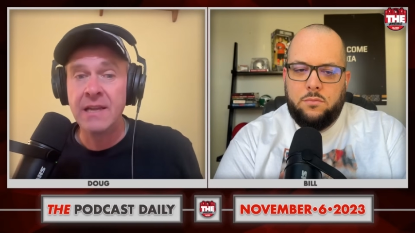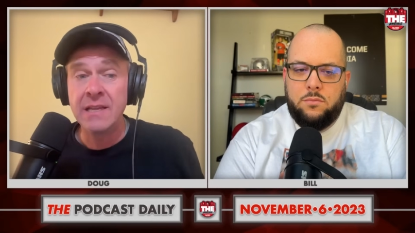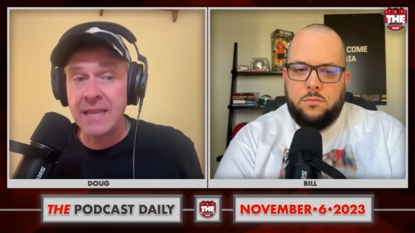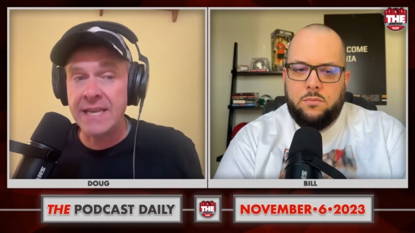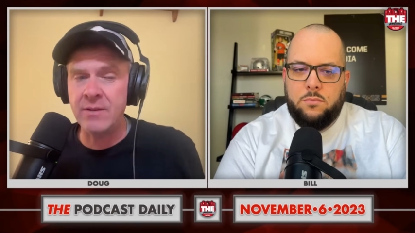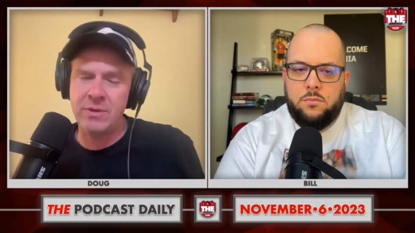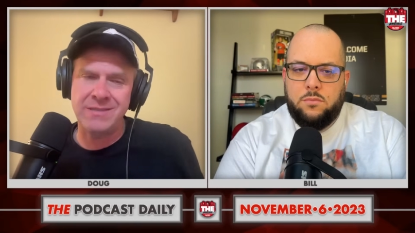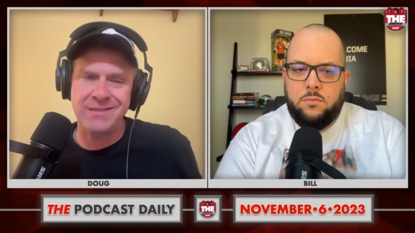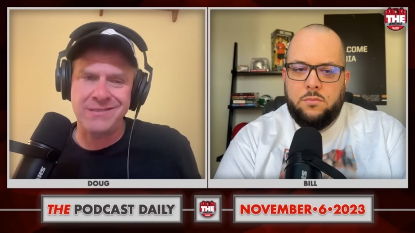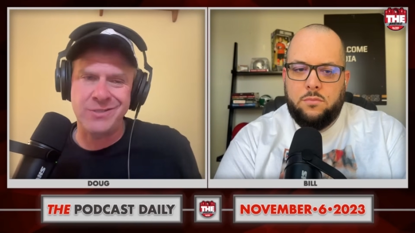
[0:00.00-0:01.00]
Speaker 1: Lincoln
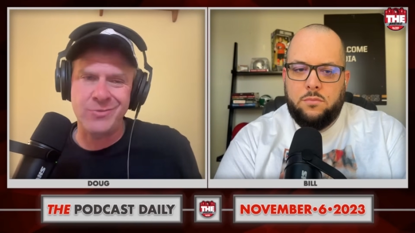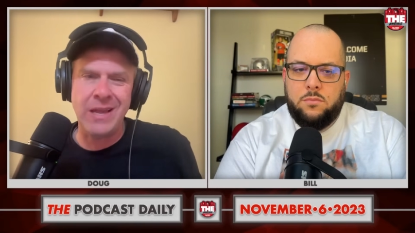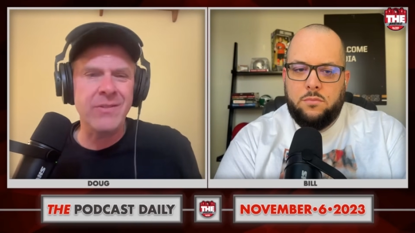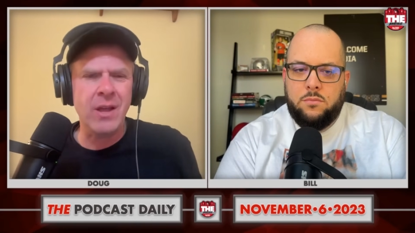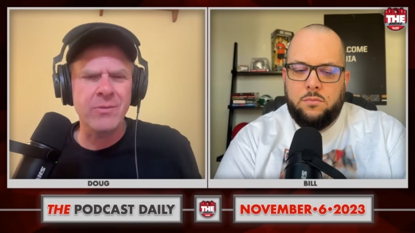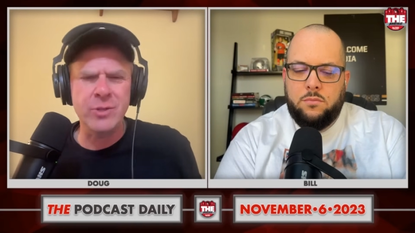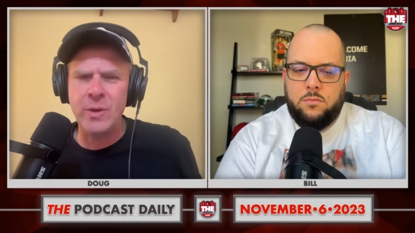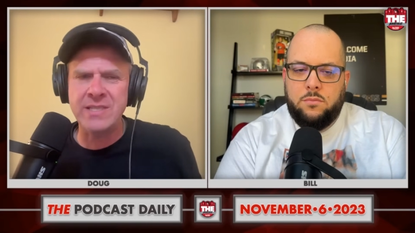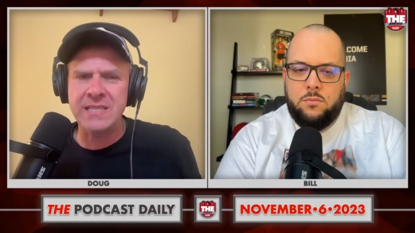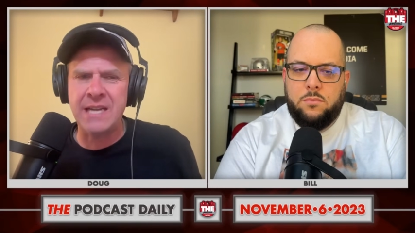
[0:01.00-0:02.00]
was well no U
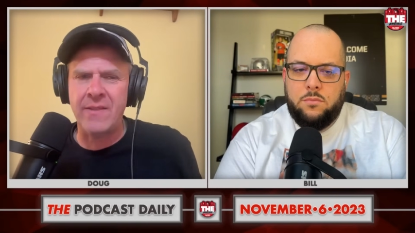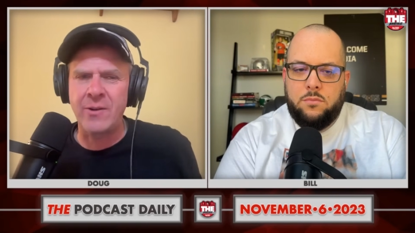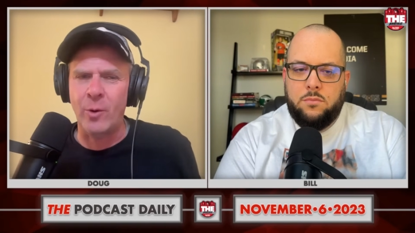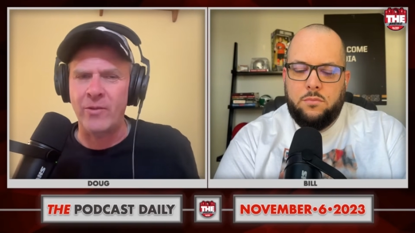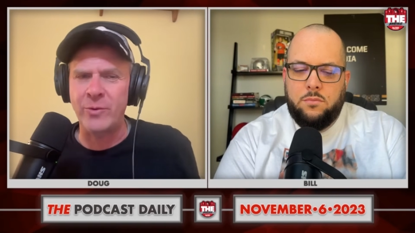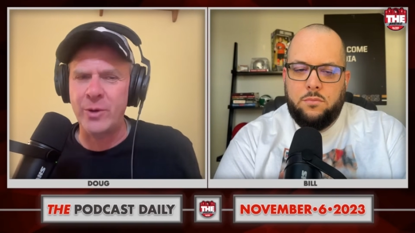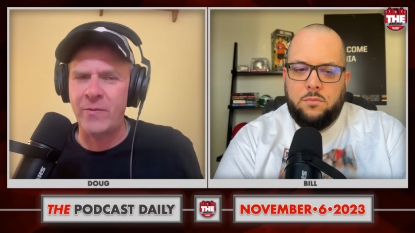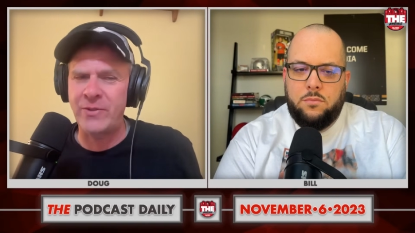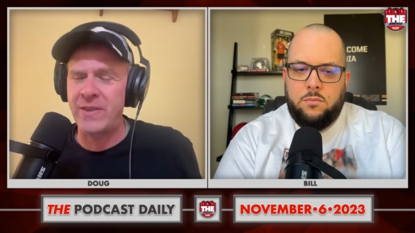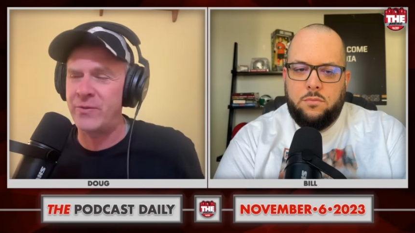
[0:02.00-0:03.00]
S C is not in the North, so we don't
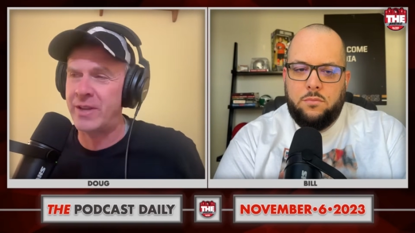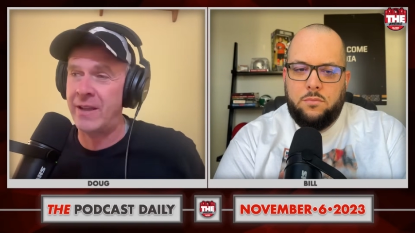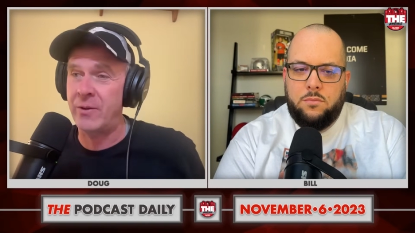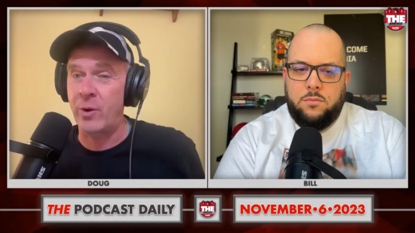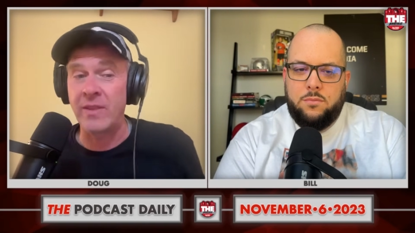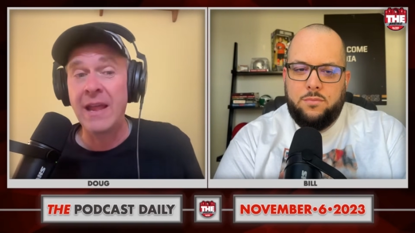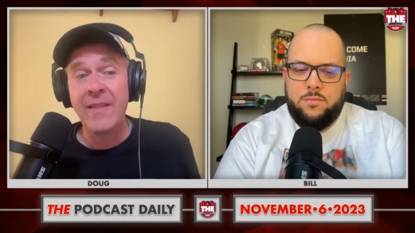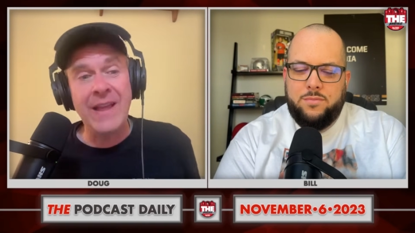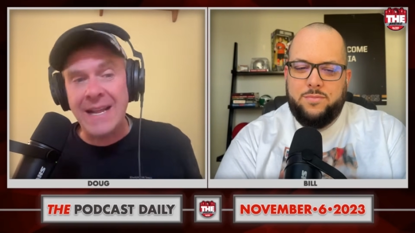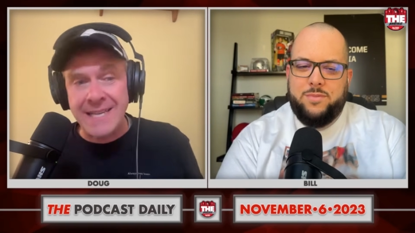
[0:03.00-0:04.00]
say this for King of the North.
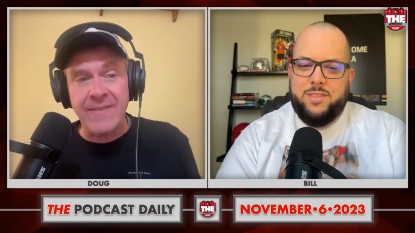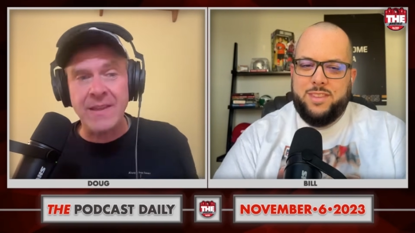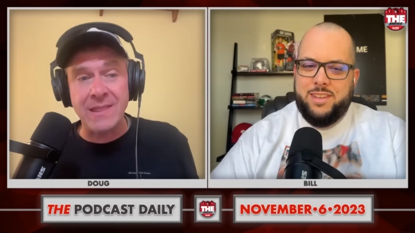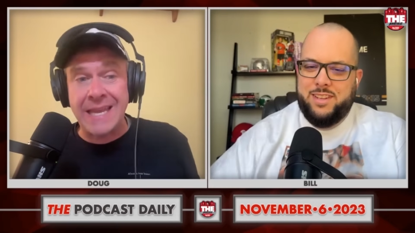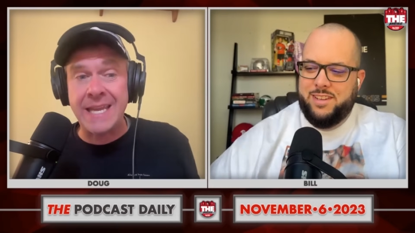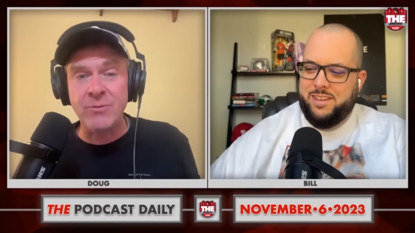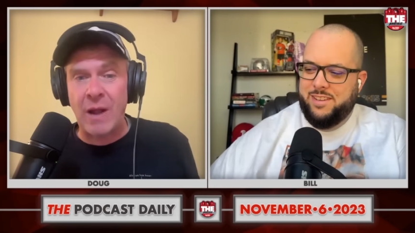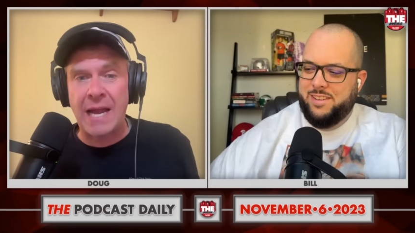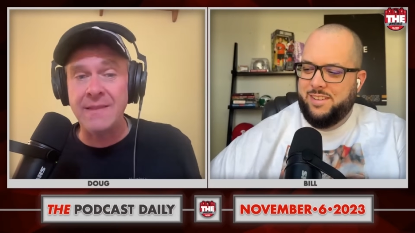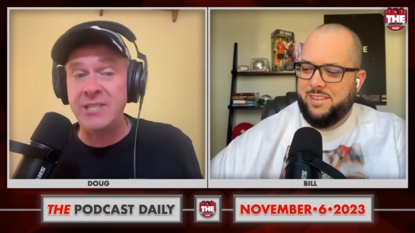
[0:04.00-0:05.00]
The idea that Lincoln
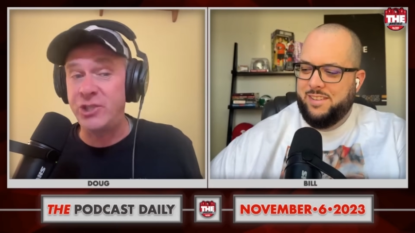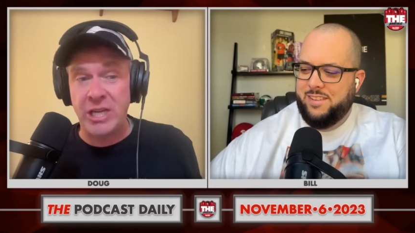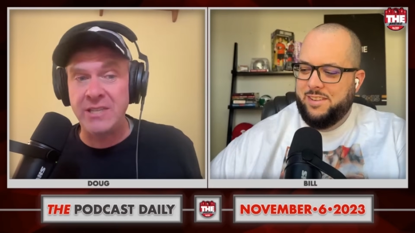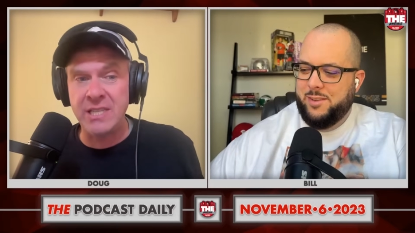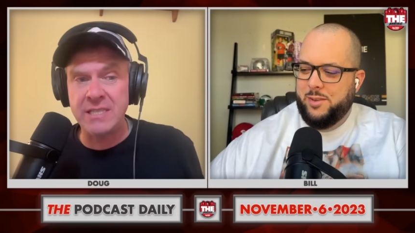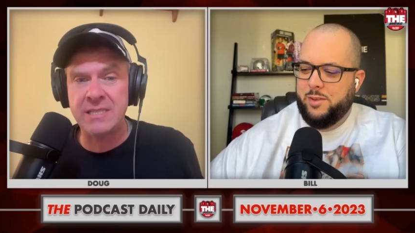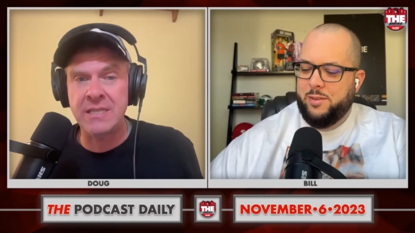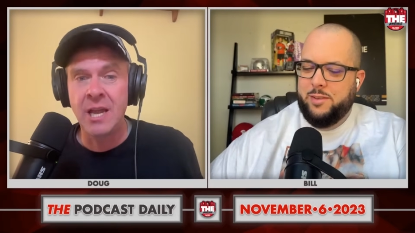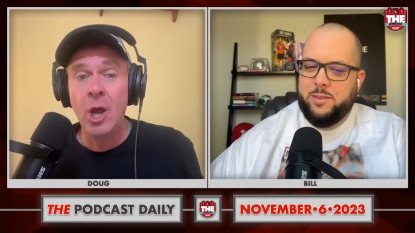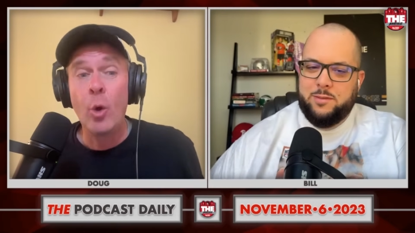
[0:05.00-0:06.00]
Riley genius
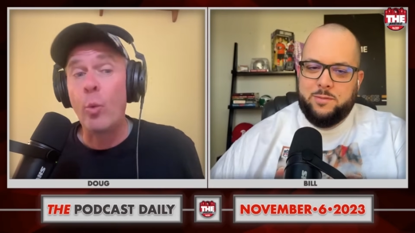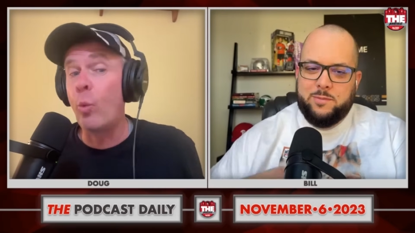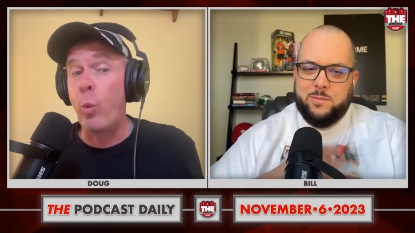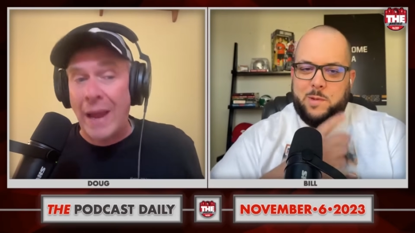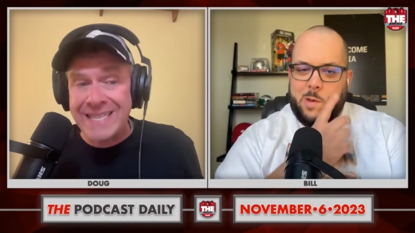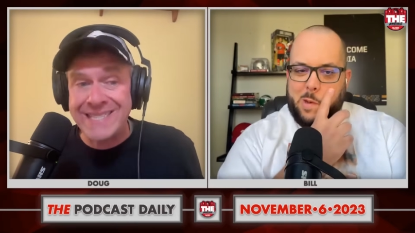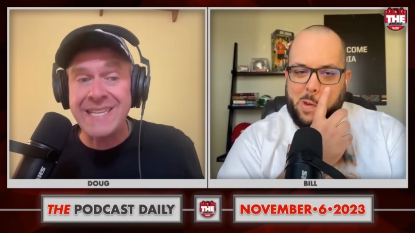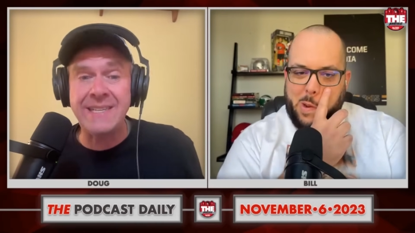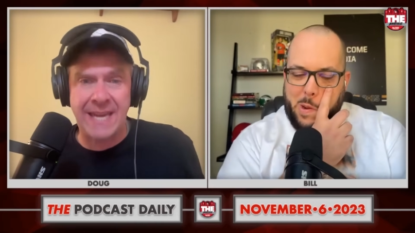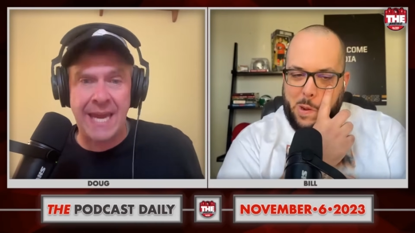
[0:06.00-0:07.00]

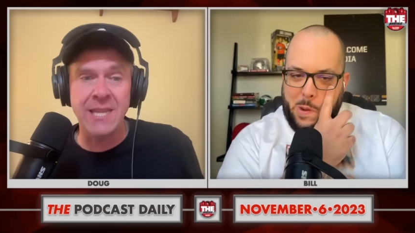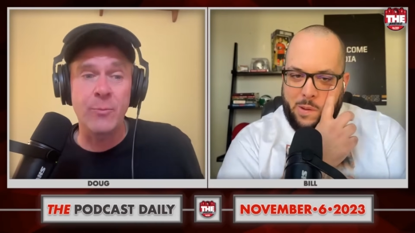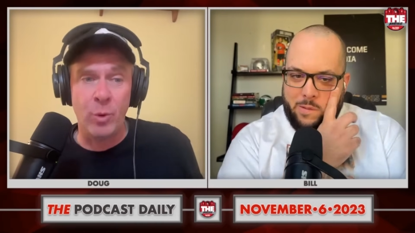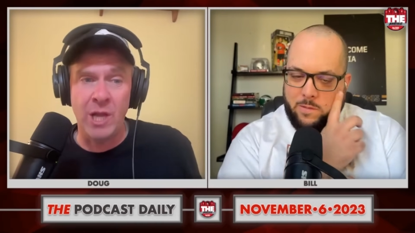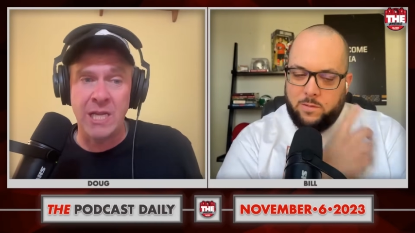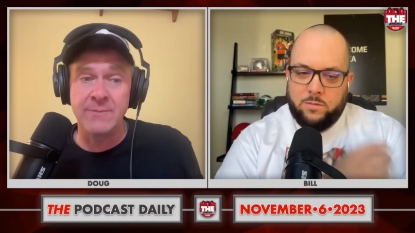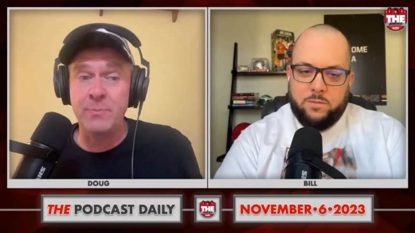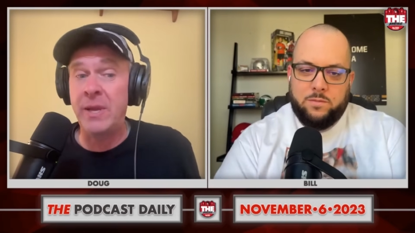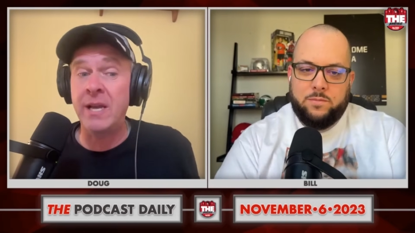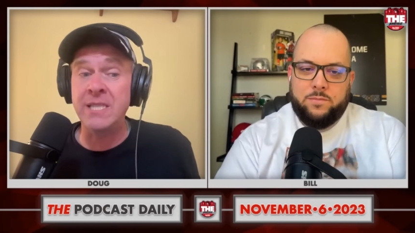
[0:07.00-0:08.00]
wasted Caleb Williams
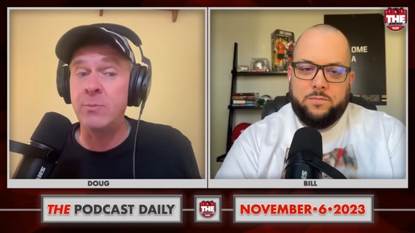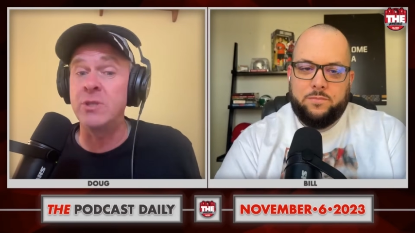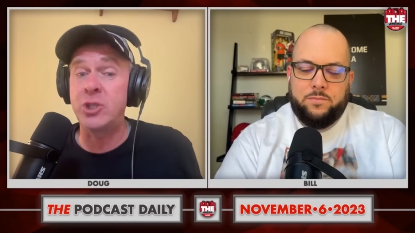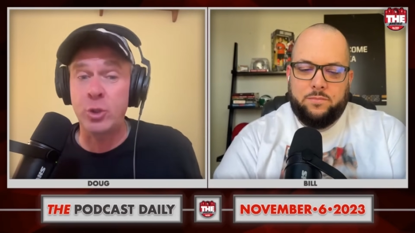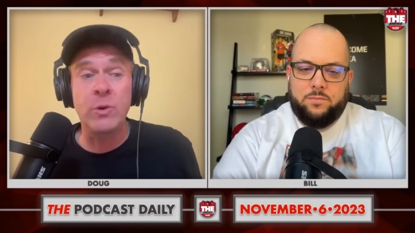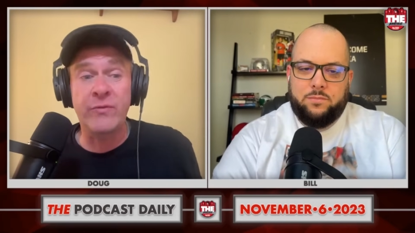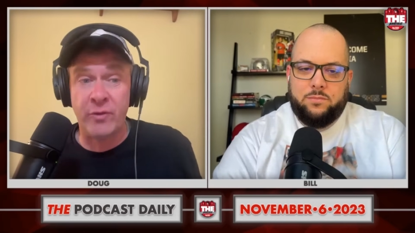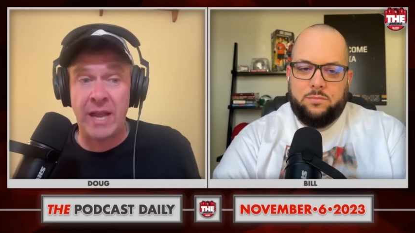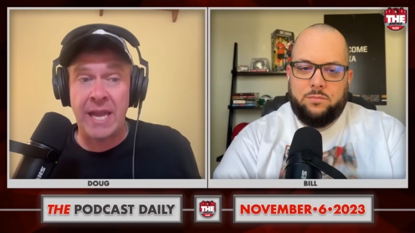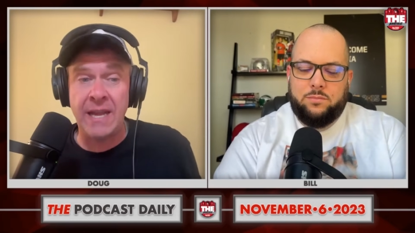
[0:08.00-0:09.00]
because he was too
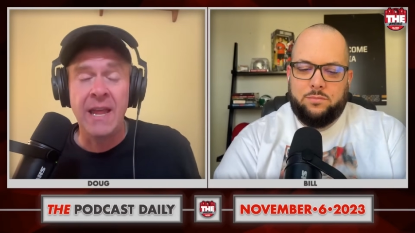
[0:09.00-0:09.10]
afraid